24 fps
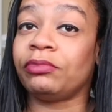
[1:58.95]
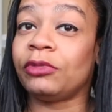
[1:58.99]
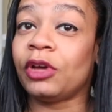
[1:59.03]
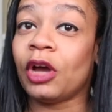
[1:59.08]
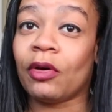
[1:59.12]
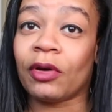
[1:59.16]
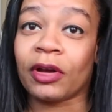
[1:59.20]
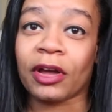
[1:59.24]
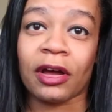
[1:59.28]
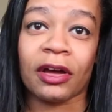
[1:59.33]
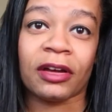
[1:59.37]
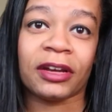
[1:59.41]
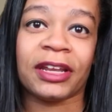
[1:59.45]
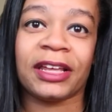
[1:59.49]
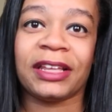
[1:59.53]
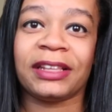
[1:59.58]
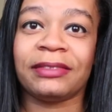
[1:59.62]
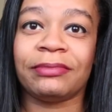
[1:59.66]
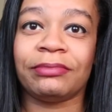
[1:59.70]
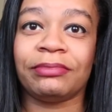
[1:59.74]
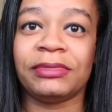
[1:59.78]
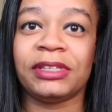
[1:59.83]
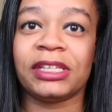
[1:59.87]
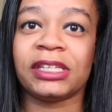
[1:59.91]
going on
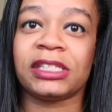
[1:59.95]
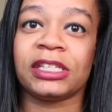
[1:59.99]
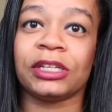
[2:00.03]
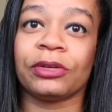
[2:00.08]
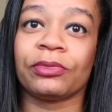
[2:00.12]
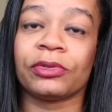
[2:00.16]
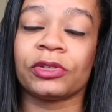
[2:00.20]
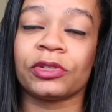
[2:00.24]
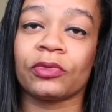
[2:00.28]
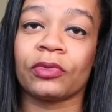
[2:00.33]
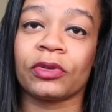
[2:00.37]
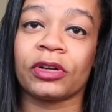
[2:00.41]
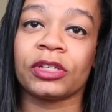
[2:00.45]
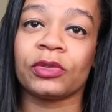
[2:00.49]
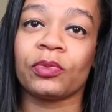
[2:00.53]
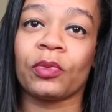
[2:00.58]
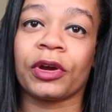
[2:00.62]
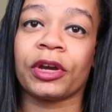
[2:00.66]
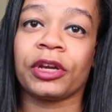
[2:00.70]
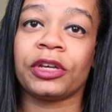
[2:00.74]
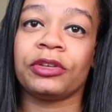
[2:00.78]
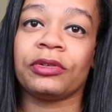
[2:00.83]
at Disney resorts where